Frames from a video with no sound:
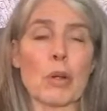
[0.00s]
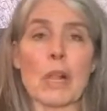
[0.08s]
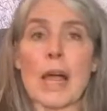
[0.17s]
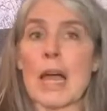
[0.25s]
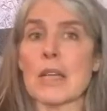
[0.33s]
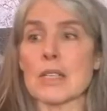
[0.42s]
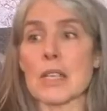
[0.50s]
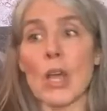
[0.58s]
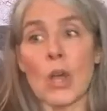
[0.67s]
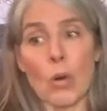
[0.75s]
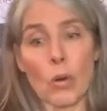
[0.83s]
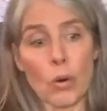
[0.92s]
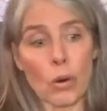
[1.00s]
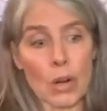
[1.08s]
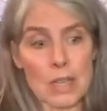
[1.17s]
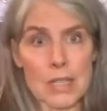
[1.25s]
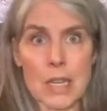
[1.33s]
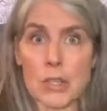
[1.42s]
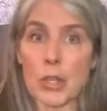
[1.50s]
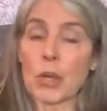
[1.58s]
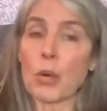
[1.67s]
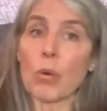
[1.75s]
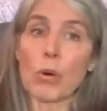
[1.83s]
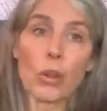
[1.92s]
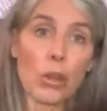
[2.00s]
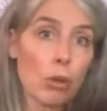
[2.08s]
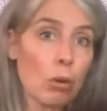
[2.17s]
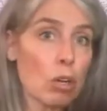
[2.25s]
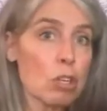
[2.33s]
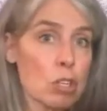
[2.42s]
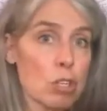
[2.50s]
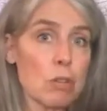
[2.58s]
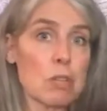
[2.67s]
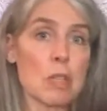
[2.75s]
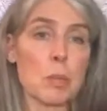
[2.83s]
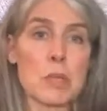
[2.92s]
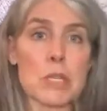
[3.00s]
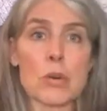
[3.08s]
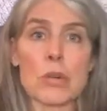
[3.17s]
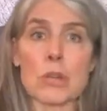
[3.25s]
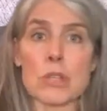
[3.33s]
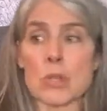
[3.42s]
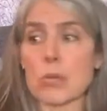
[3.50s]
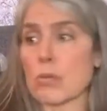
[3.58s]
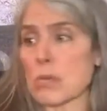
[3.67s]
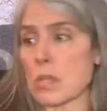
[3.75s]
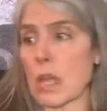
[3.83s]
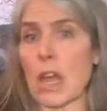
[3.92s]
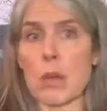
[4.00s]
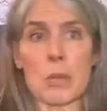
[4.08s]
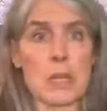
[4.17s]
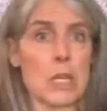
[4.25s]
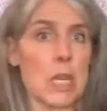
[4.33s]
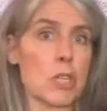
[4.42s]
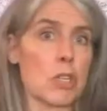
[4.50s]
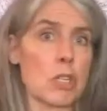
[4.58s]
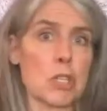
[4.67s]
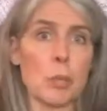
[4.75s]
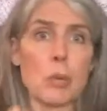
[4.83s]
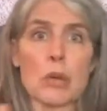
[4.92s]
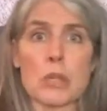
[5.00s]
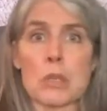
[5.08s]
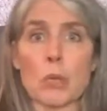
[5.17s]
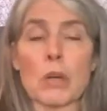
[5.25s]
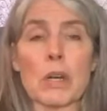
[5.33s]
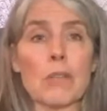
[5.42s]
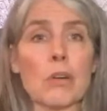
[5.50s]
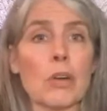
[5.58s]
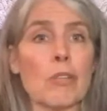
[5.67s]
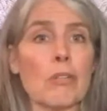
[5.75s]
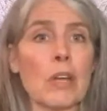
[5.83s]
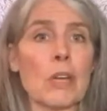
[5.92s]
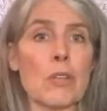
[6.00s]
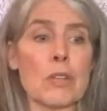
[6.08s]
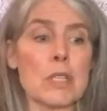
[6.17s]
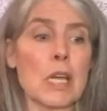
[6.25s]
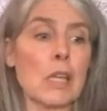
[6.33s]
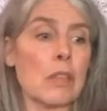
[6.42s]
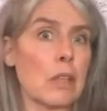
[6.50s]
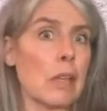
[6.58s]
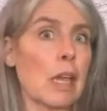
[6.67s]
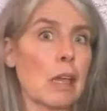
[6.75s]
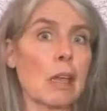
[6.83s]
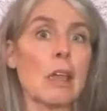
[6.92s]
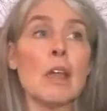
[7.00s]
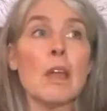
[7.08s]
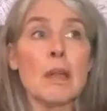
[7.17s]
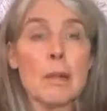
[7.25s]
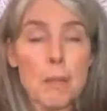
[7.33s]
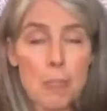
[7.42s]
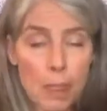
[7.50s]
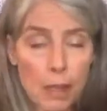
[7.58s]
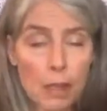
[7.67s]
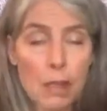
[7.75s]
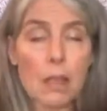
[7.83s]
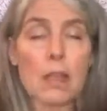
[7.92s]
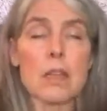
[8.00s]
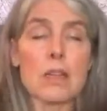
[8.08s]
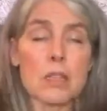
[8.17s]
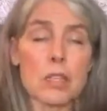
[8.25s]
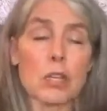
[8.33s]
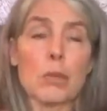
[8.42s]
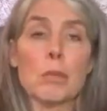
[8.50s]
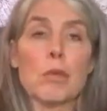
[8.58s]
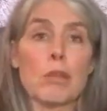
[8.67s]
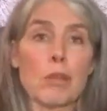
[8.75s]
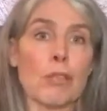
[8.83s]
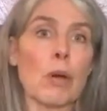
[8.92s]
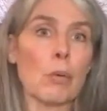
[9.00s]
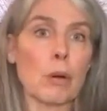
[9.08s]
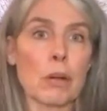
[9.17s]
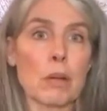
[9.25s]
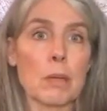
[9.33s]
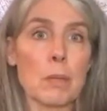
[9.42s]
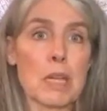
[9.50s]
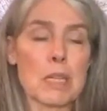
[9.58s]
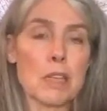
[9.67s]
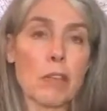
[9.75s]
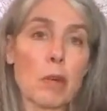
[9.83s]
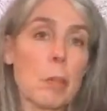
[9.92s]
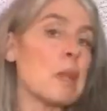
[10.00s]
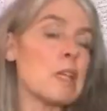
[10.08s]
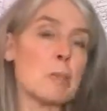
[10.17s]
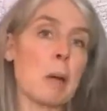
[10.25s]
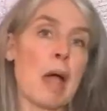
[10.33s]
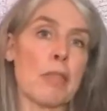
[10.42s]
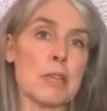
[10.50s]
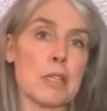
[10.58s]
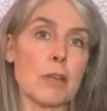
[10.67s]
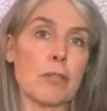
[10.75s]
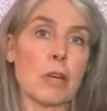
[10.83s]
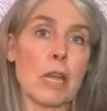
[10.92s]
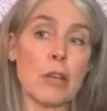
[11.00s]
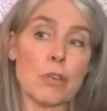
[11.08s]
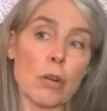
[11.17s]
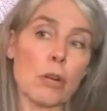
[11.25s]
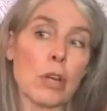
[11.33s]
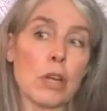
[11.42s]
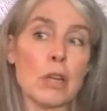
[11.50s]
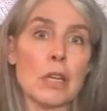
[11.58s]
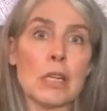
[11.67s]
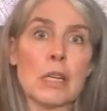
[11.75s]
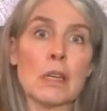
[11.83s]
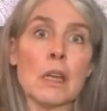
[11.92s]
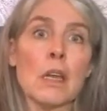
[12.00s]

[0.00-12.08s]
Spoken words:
a class or a session, or you are just using the materials, tools, the guided meditations, the books, whatever you find on the site, the deck, to move you forward, because everybody's path is different and you're all going to need